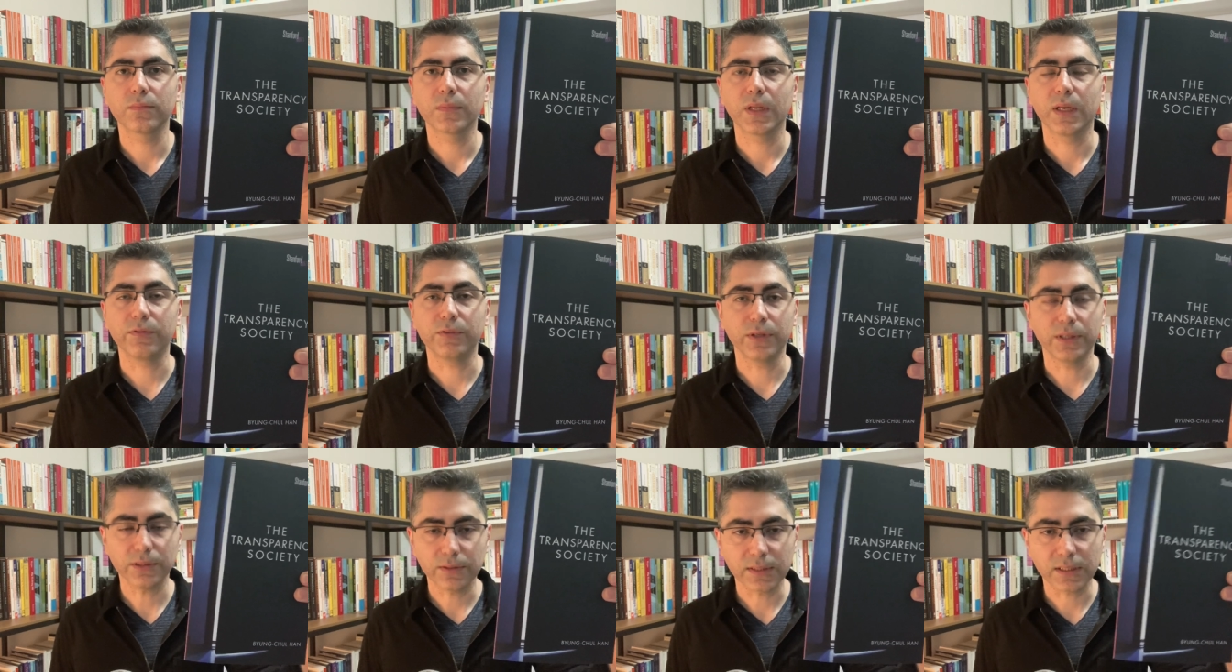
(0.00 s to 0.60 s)
If
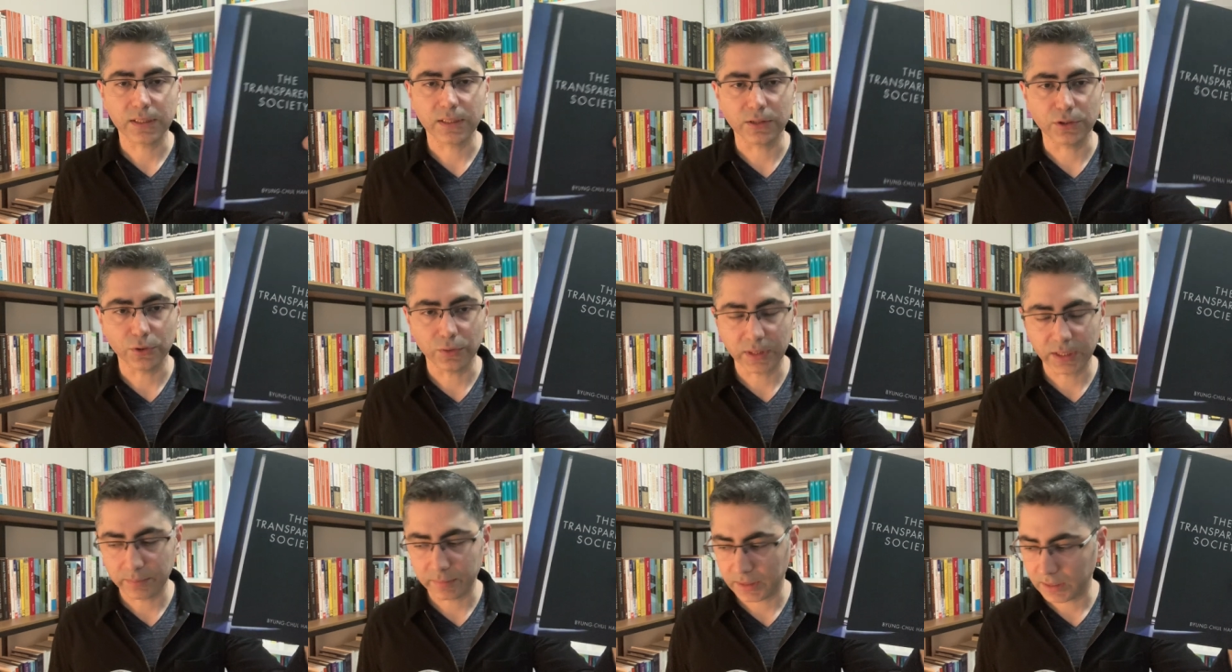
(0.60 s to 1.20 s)
you're interested in
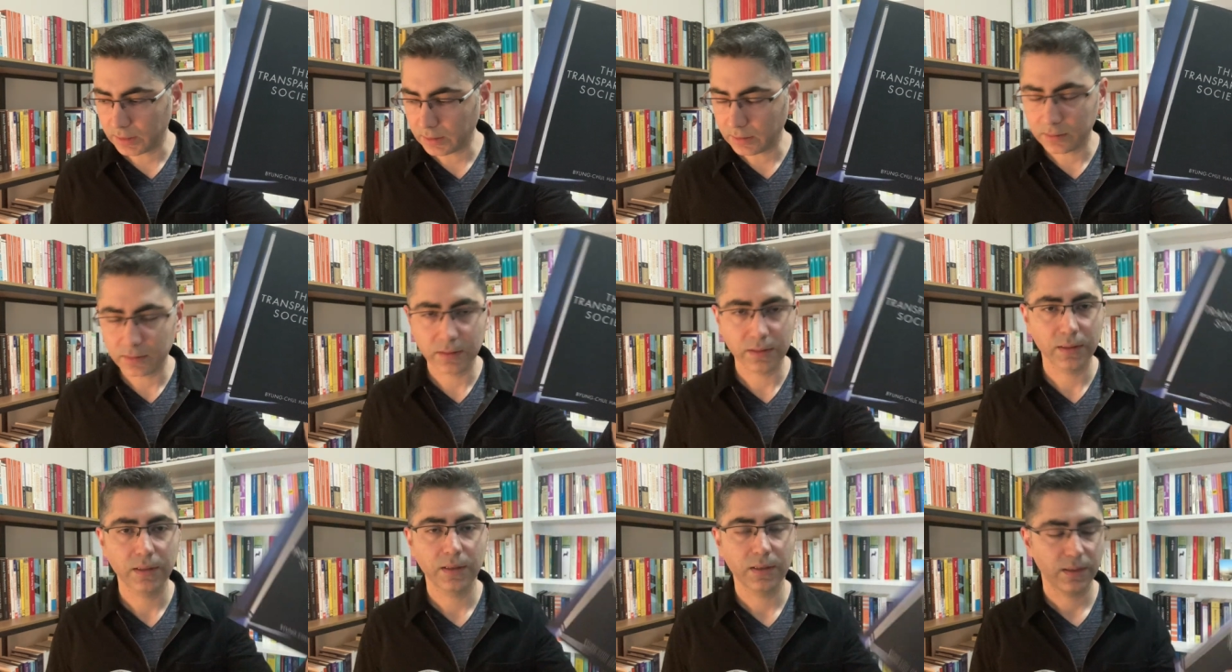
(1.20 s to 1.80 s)
joining me,
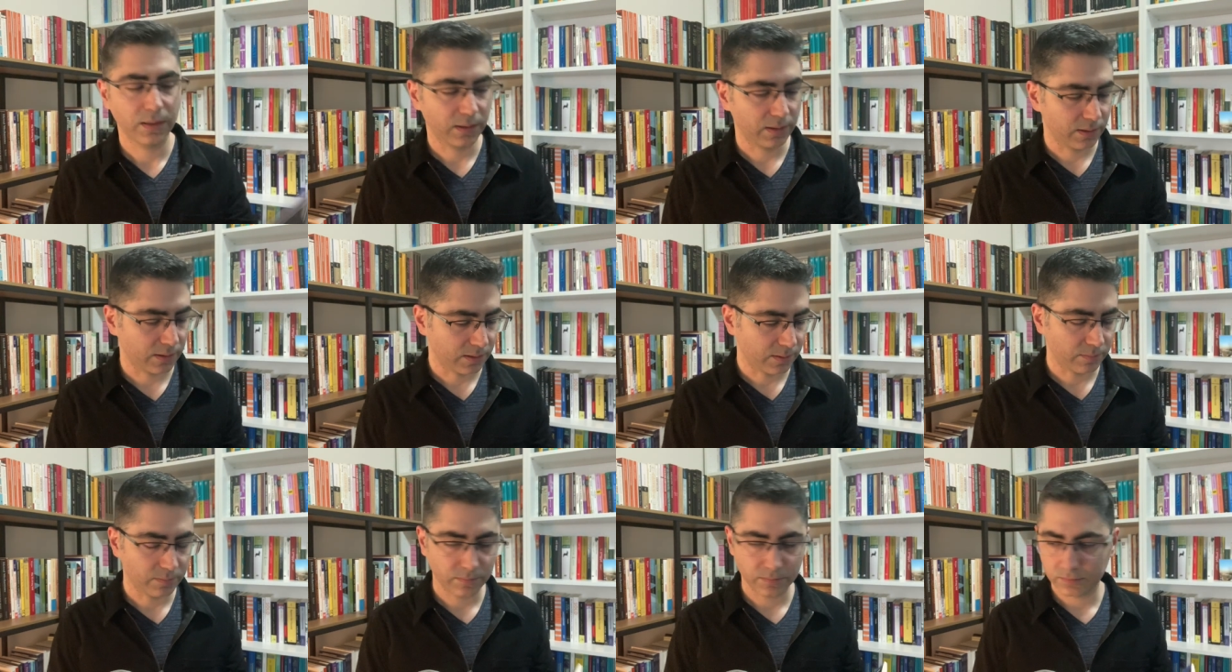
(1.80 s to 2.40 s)

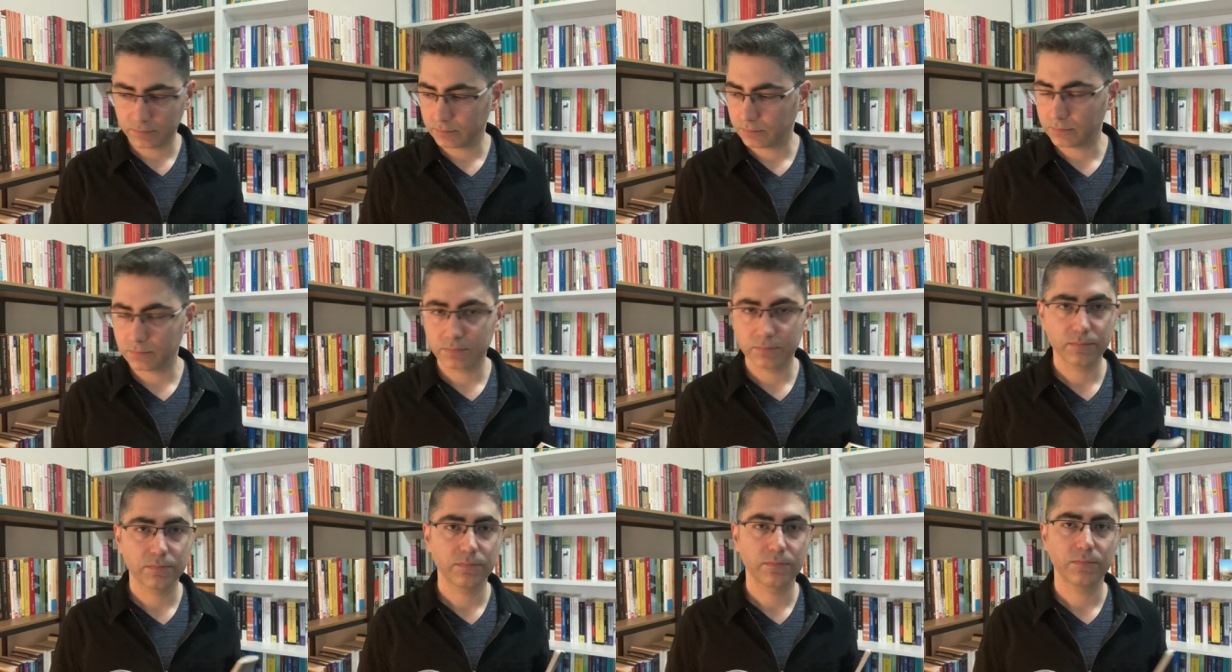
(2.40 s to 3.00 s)
um,
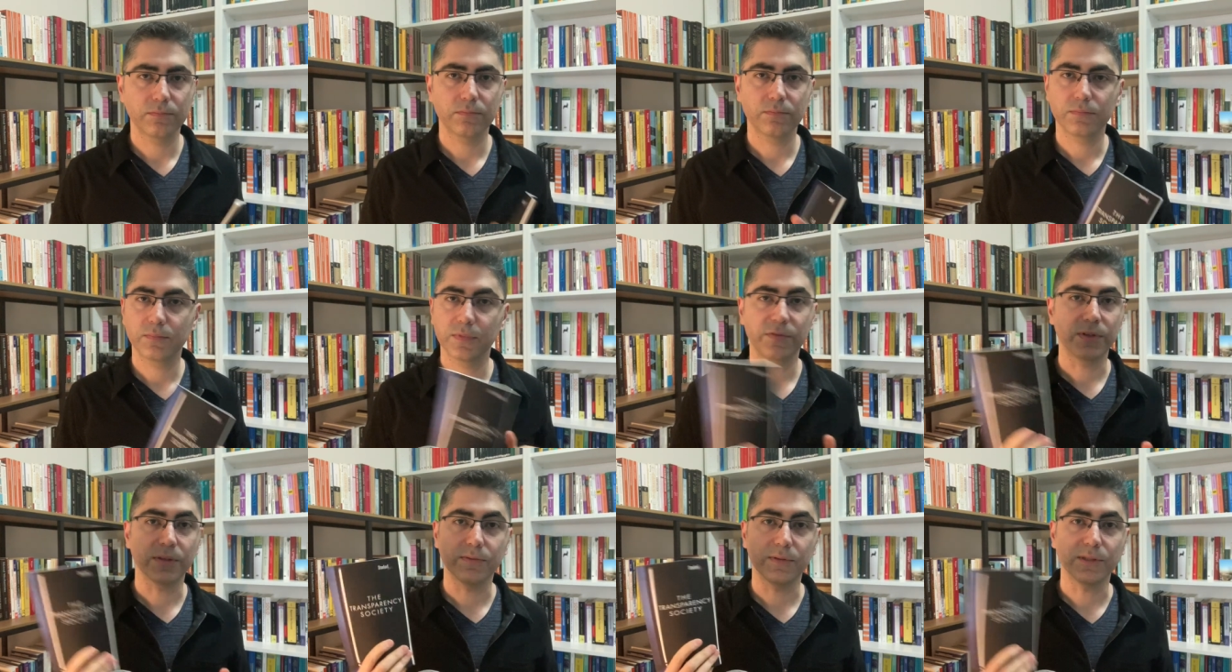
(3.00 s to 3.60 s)

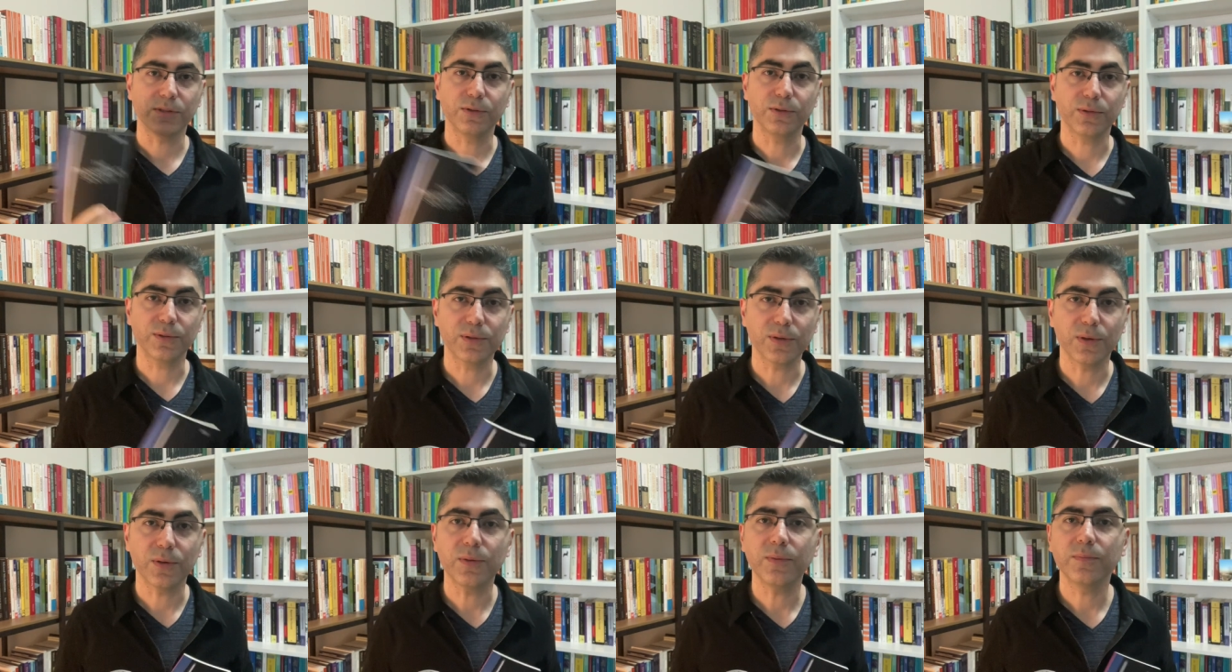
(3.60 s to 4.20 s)
feel free to do
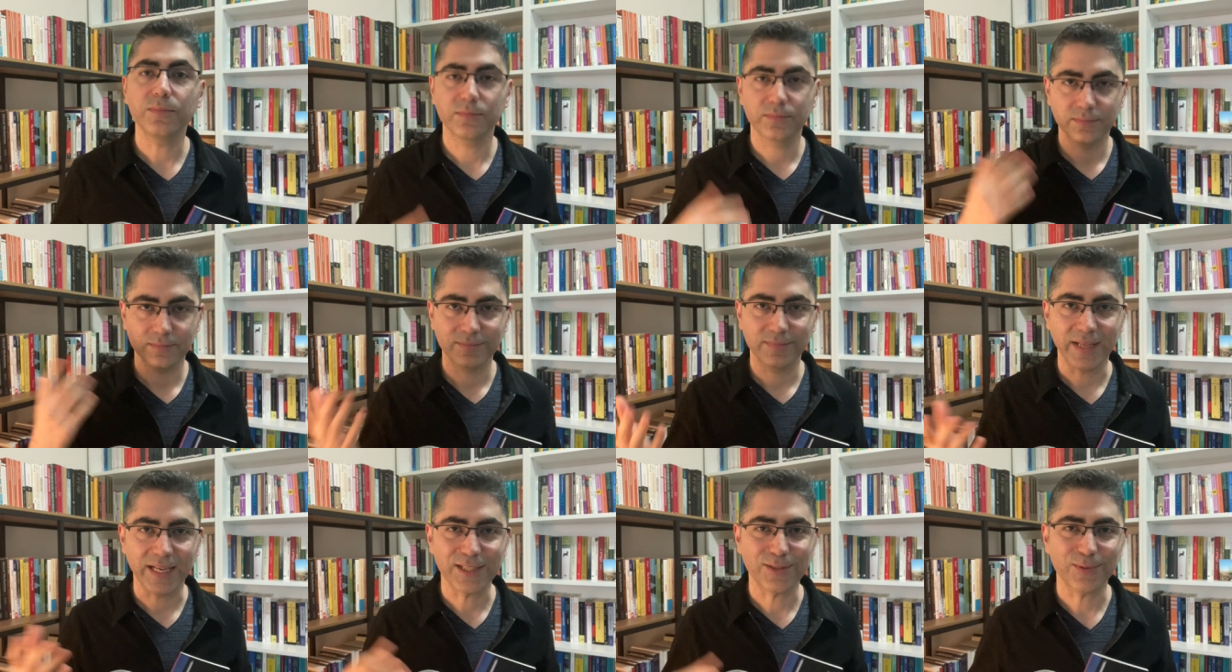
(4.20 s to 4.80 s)
so
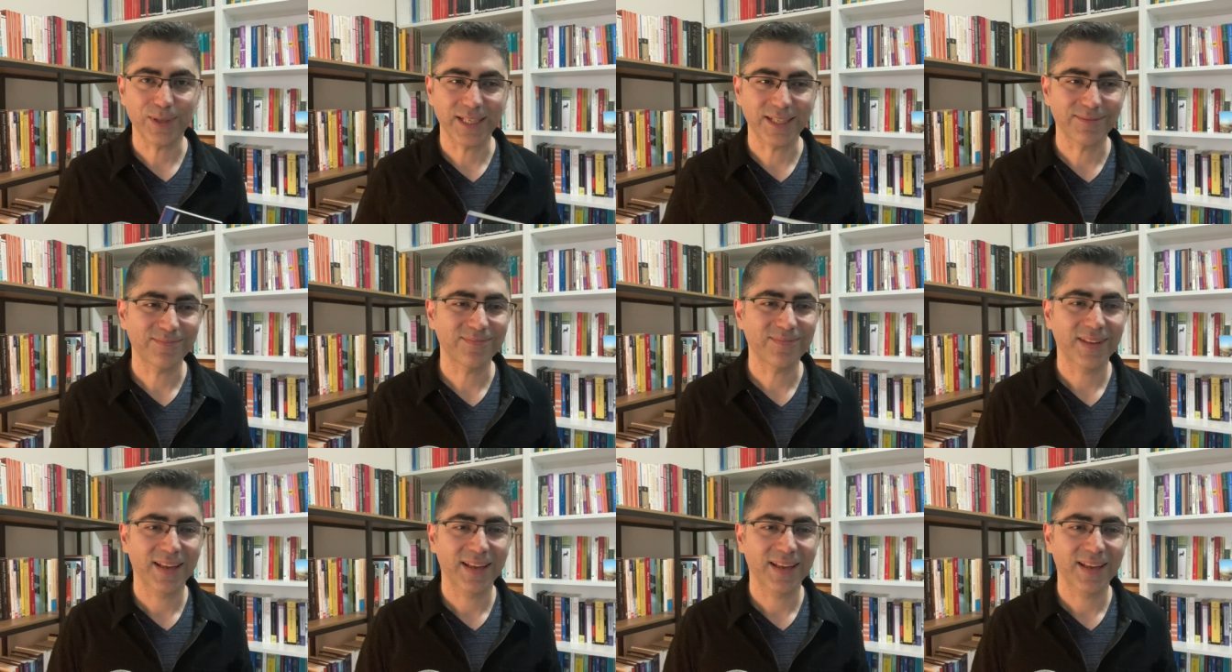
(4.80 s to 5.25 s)
next week.